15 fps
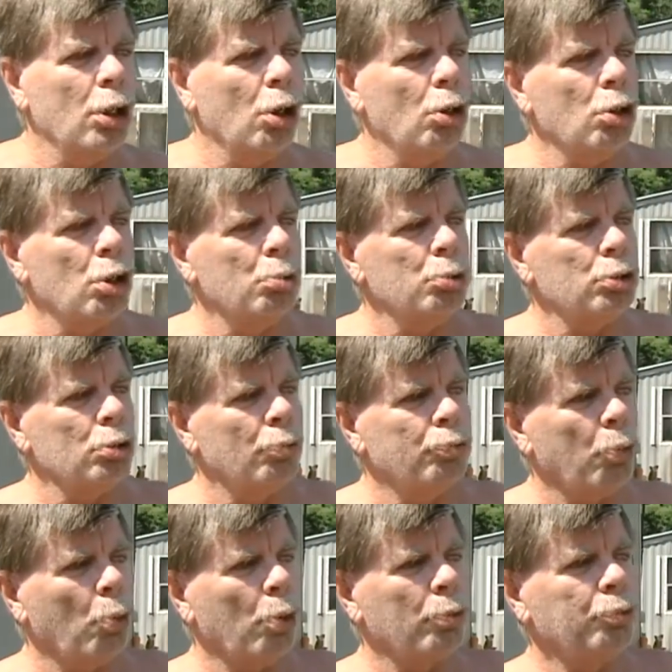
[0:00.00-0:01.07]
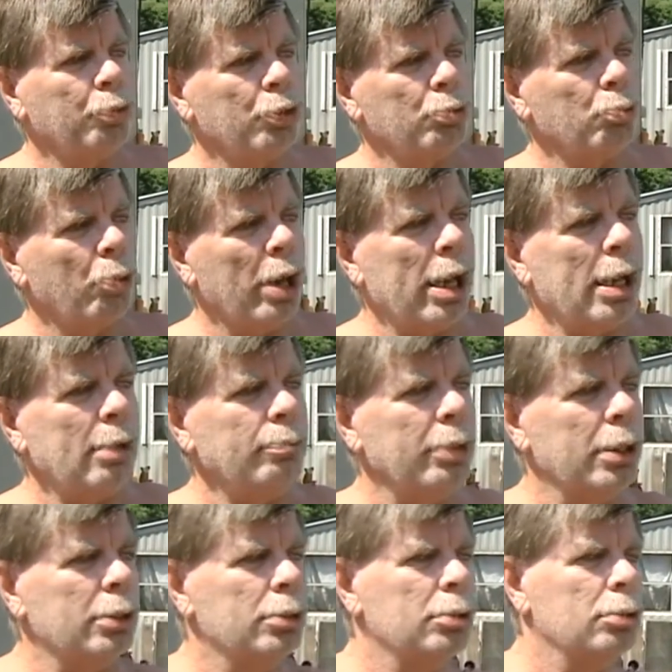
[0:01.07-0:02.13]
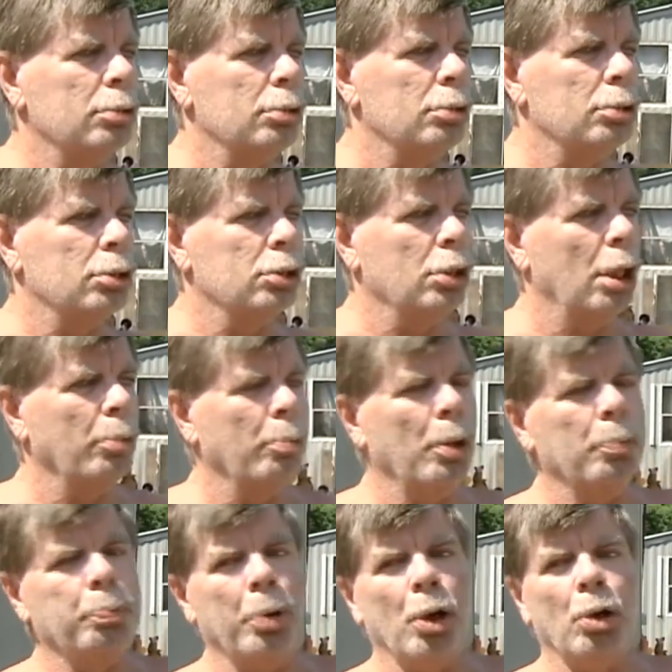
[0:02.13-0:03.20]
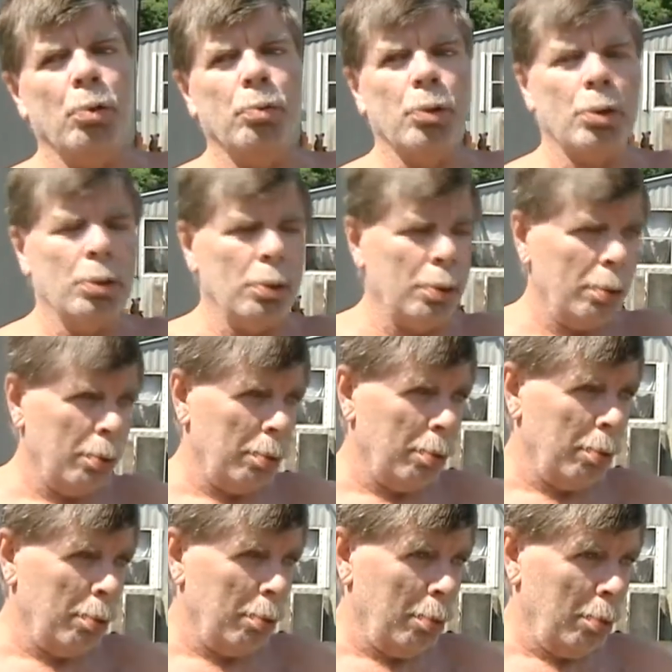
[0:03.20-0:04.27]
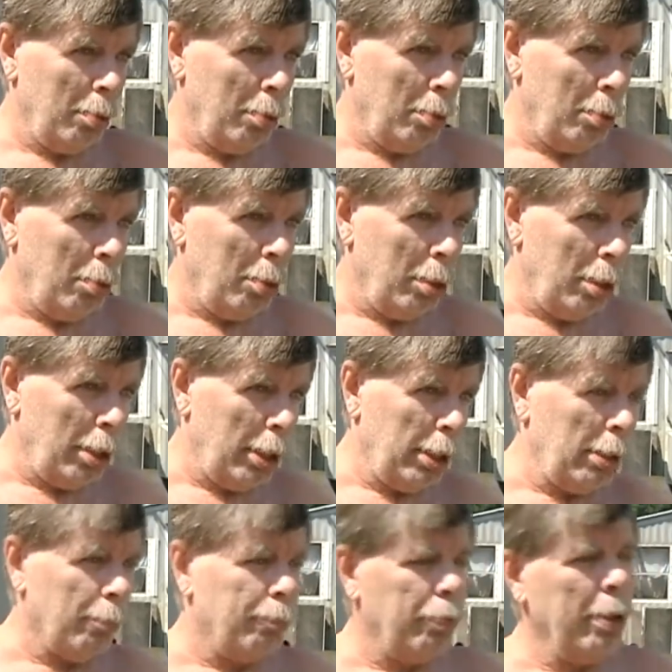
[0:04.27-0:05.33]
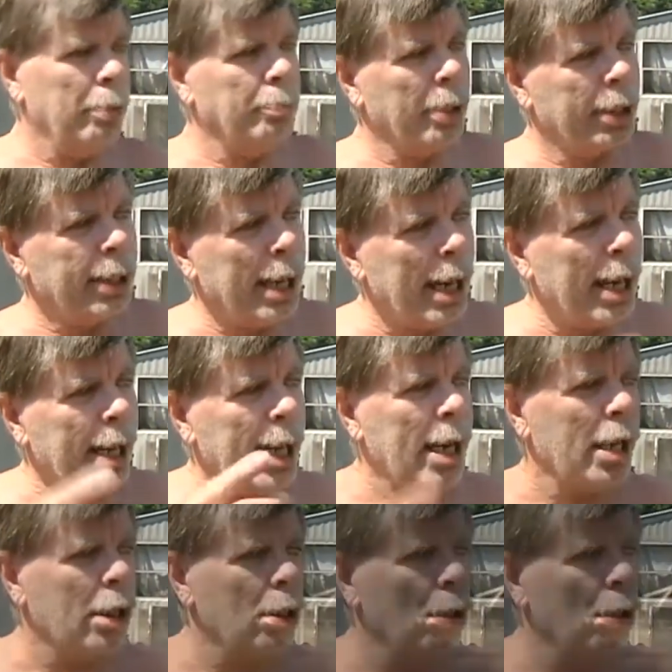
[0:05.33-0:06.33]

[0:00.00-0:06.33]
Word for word: know, there was a four foot wave that come up over and it flipped my kayak